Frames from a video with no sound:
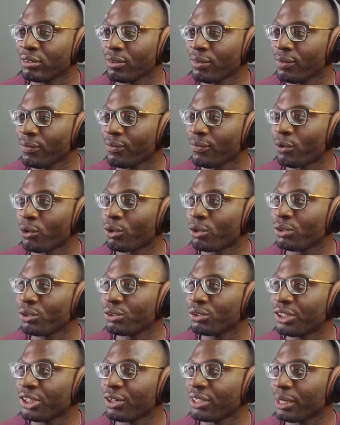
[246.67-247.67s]
for
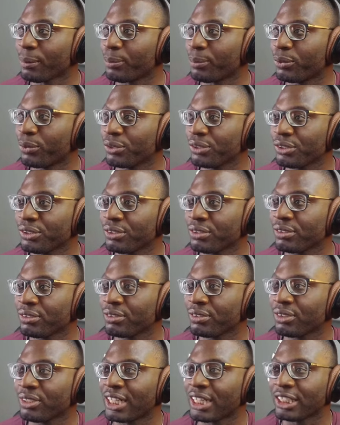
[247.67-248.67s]
the other post.
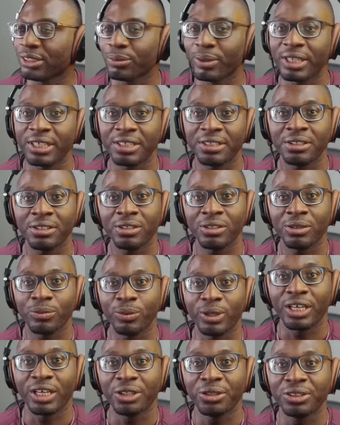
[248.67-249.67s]
So that's where we
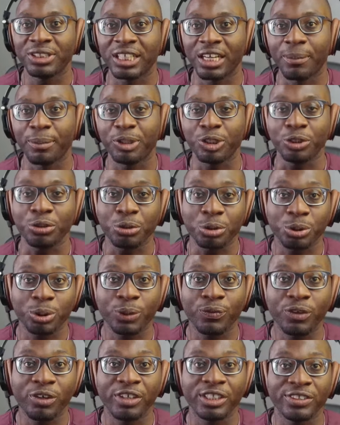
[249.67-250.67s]
use Dynamic Shortcode to
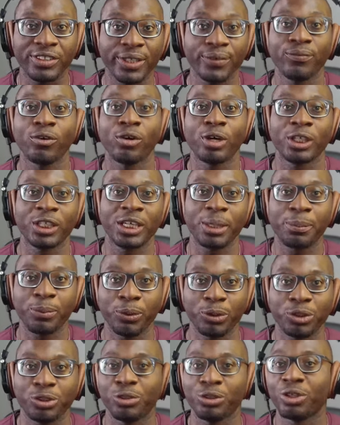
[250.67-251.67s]
even retrieve for another
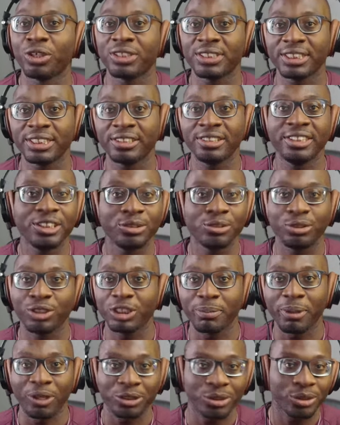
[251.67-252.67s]
post. You don't still need to use
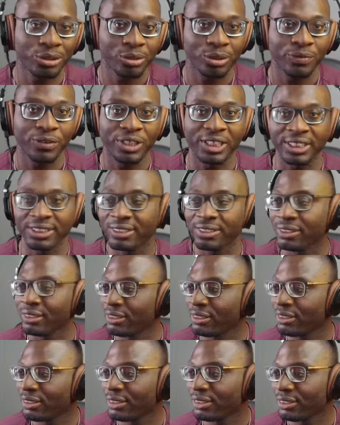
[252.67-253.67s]
Power Shortcode for that.
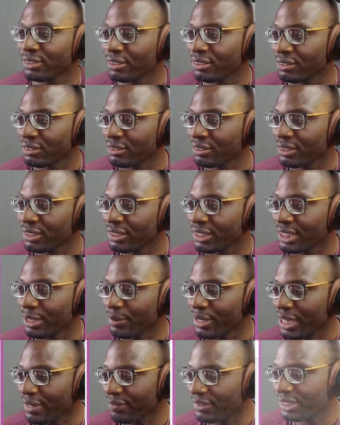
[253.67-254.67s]
So here we
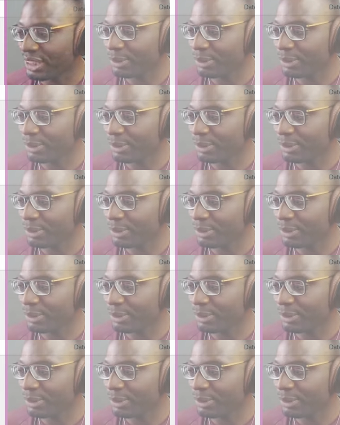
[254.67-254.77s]
have this